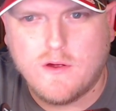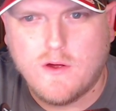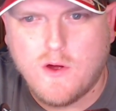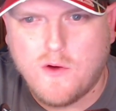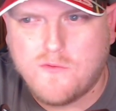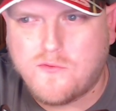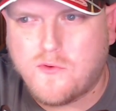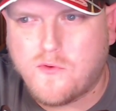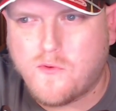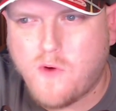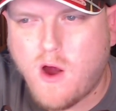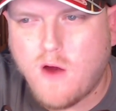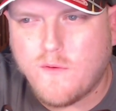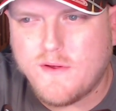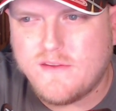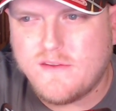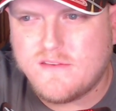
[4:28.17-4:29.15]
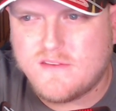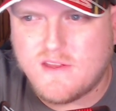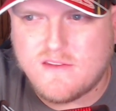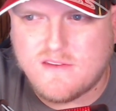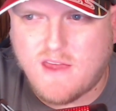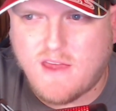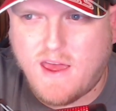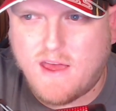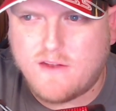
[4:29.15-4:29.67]
Ferrari sits
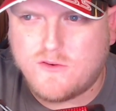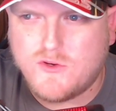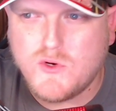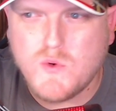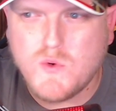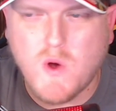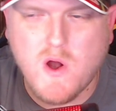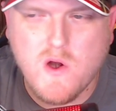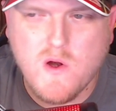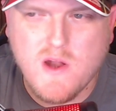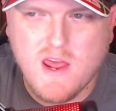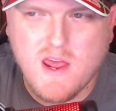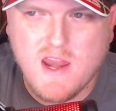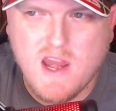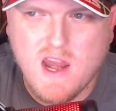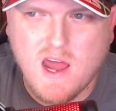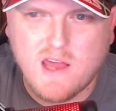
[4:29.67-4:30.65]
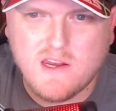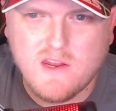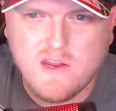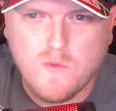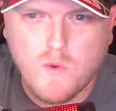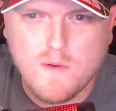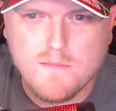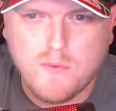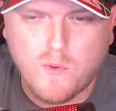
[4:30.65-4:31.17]
at
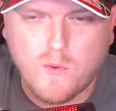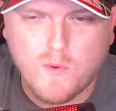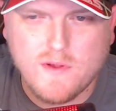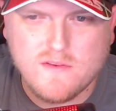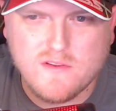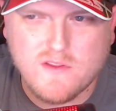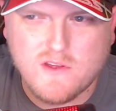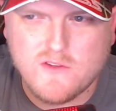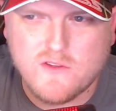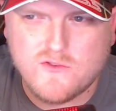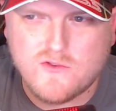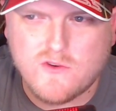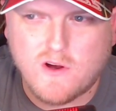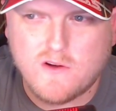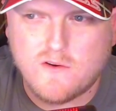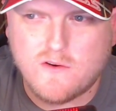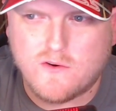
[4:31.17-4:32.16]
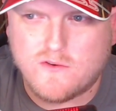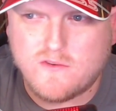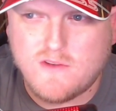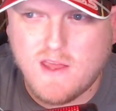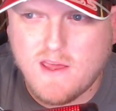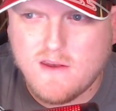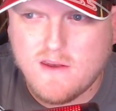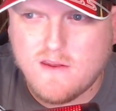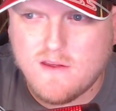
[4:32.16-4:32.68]
291 points in the constructors'
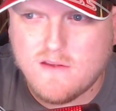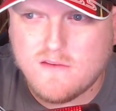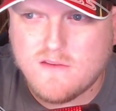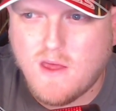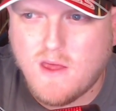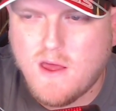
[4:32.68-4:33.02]
standings.